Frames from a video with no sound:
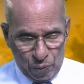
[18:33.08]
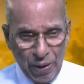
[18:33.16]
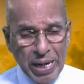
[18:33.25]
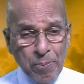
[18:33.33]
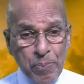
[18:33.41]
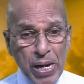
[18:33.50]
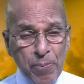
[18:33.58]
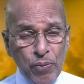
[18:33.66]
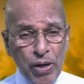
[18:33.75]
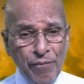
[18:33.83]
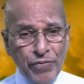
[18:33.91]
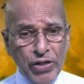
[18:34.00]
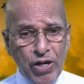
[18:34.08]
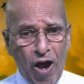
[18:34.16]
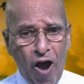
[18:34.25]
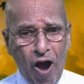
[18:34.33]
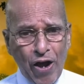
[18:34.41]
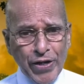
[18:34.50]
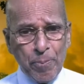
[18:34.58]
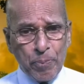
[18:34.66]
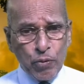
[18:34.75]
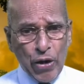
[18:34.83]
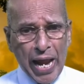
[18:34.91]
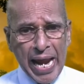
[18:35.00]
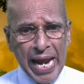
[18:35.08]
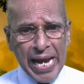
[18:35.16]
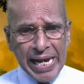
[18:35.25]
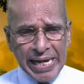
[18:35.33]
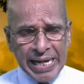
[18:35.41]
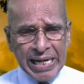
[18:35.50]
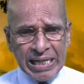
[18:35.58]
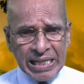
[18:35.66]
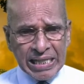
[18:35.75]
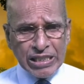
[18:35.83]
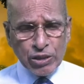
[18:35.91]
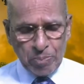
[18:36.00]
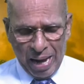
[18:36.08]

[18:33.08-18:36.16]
when people of God pray in this